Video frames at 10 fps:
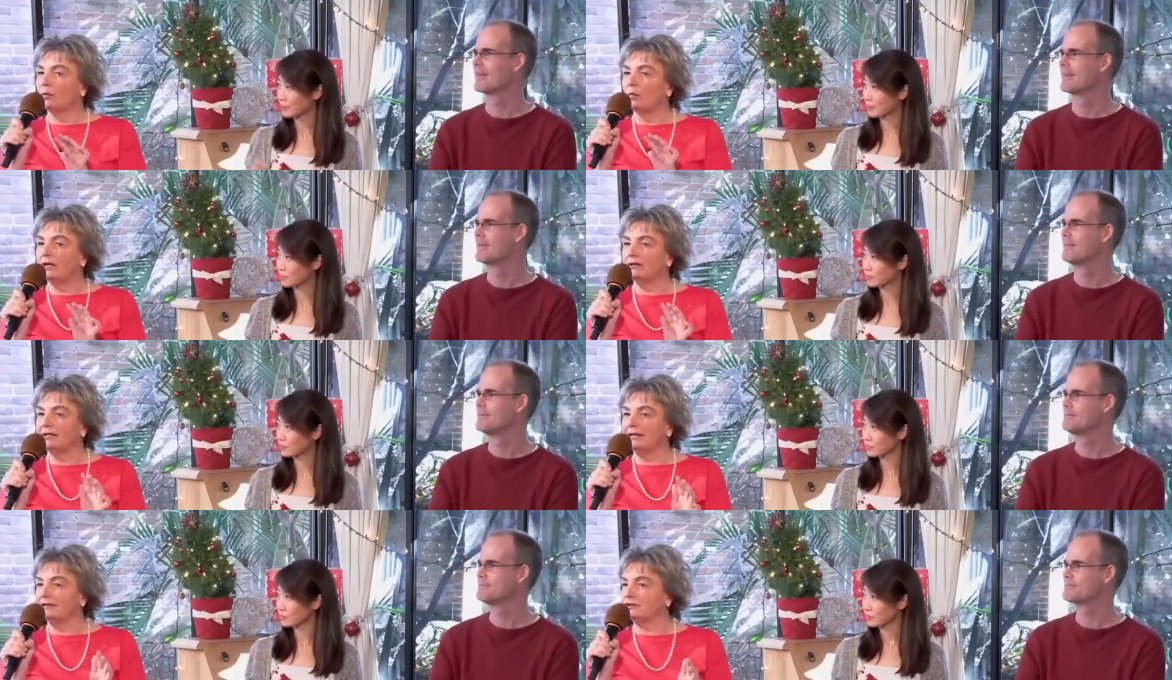
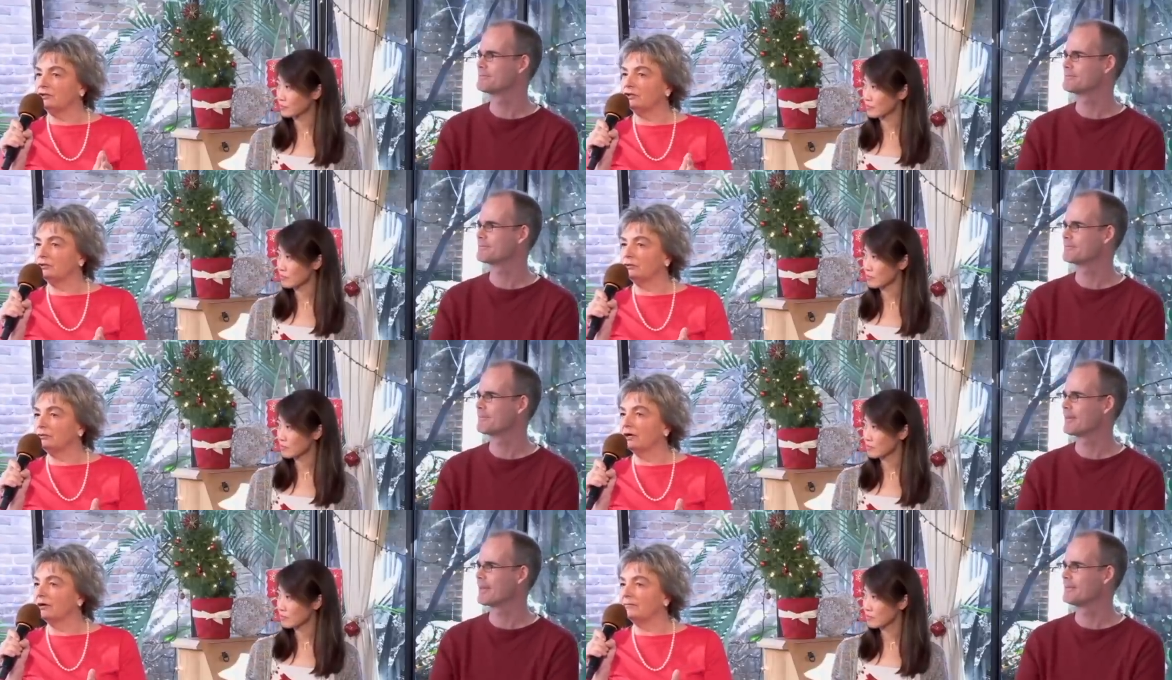Speaker 1: willing
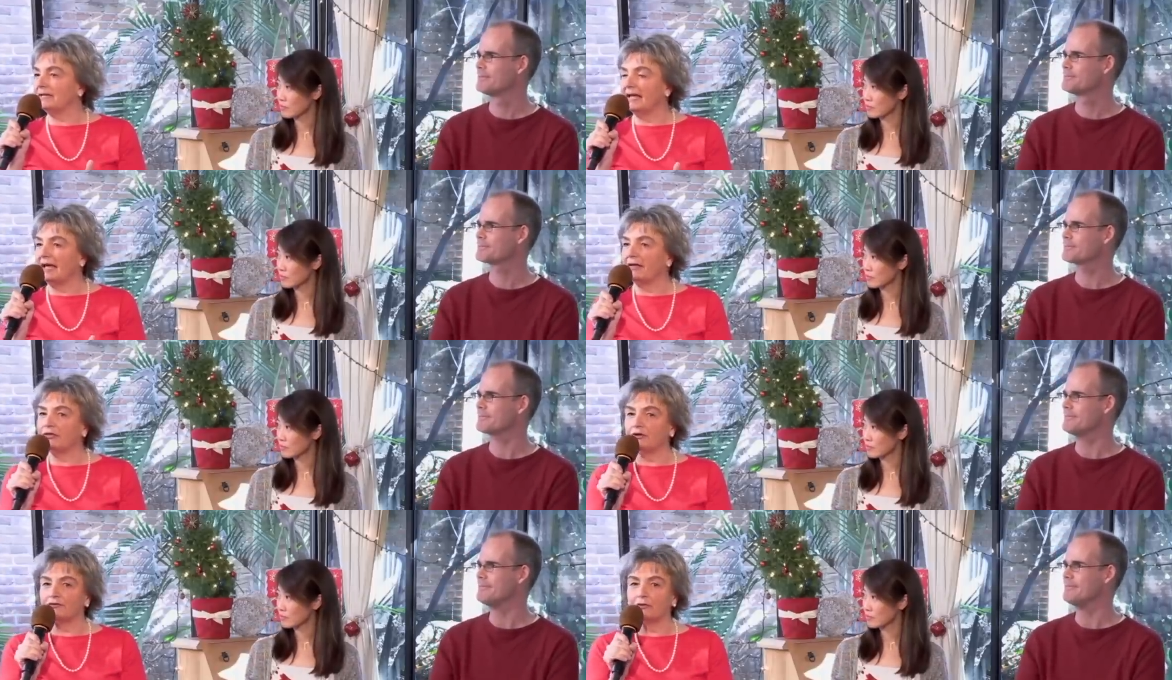to come
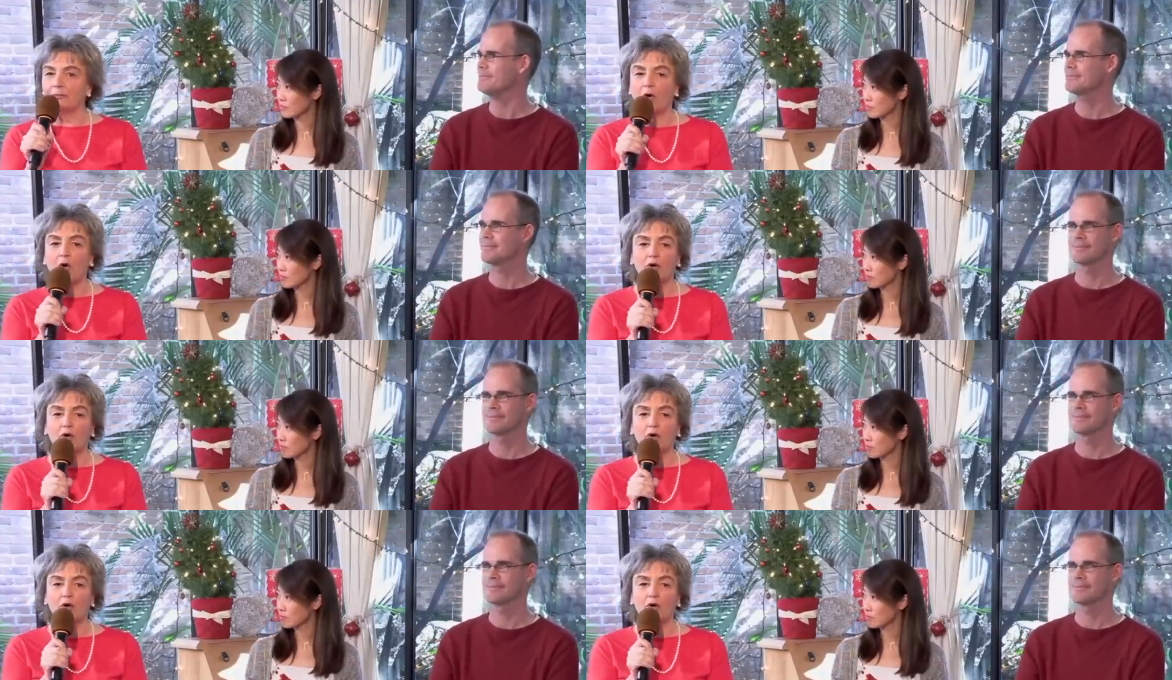together from